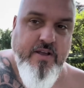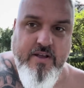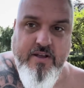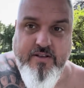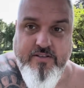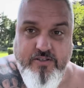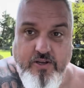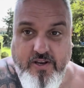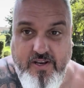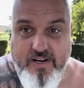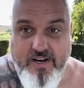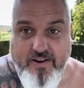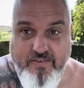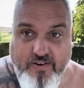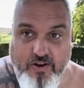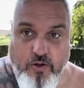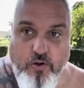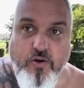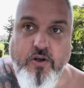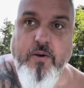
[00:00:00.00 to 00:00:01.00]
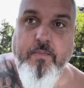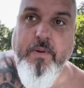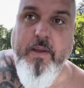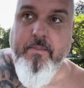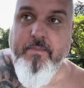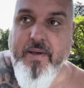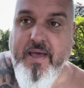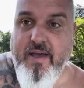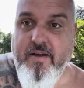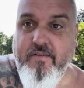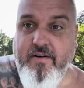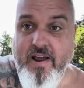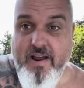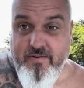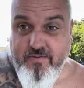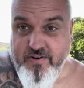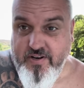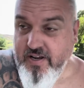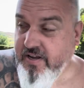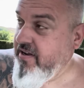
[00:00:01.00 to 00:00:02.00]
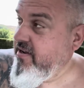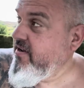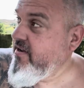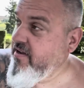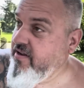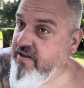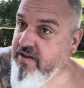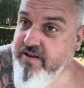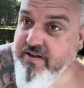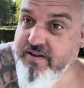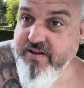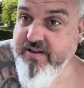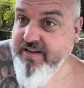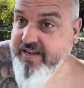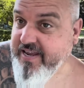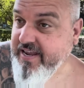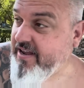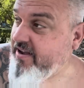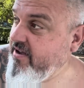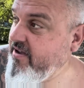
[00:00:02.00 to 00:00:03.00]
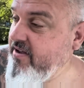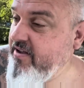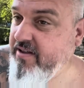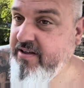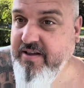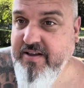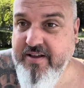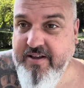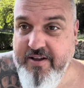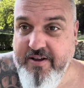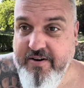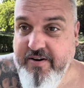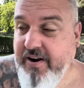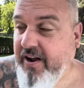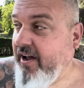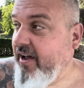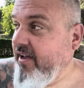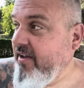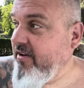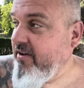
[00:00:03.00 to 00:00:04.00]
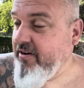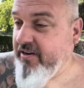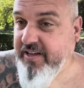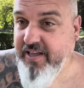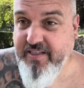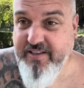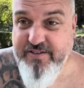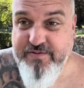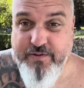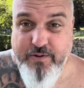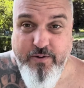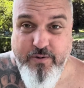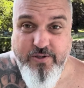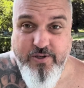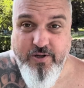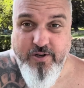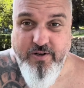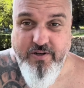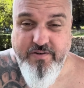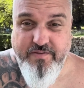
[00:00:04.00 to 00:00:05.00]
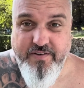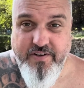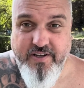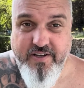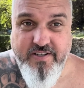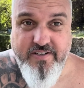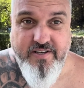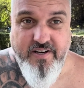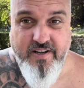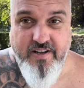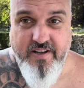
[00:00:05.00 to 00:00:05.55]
so you can have a look a bit better around here. Right, I'm going to get this food sorted first.